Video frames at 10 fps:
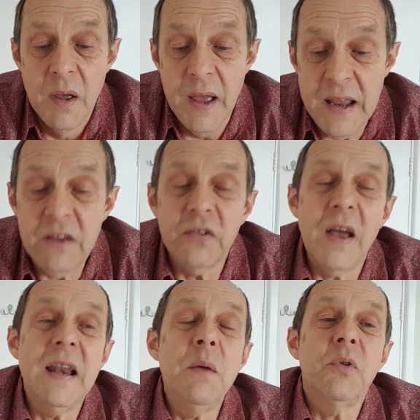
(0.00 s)
He
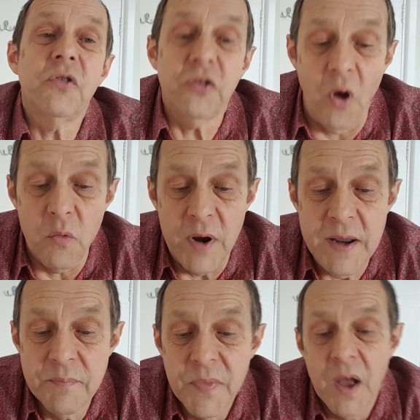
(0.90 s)
said he was
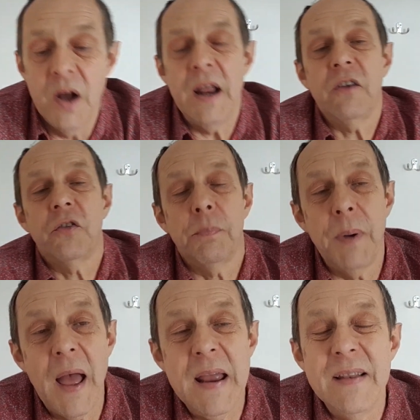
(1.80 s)
sorry and
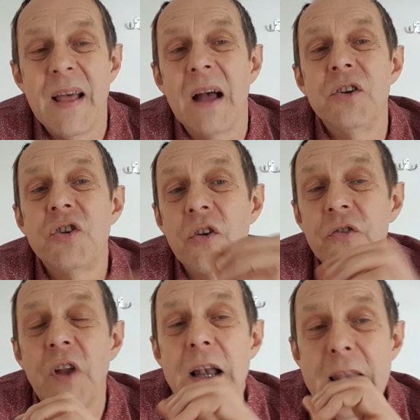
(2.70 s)
explained that
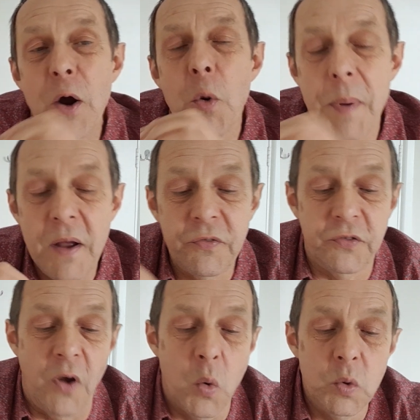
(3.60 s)
just a little bit of
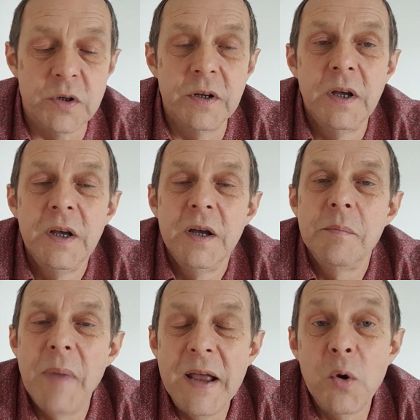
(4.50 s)
salt
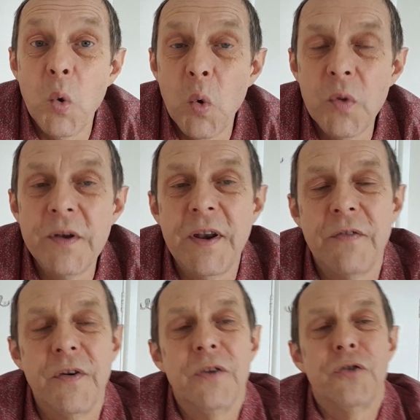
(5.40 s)
made all the
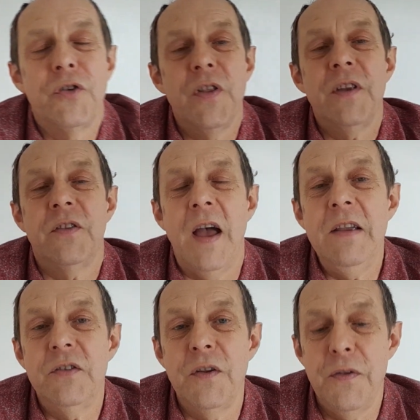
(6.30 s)
difference to the
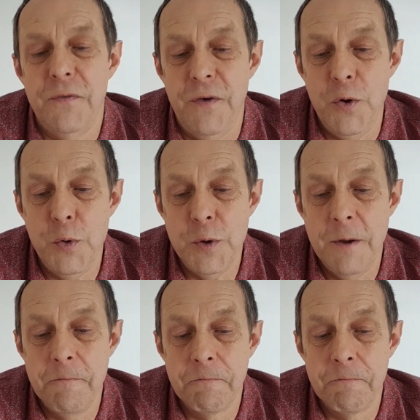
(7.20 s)
taste of the food.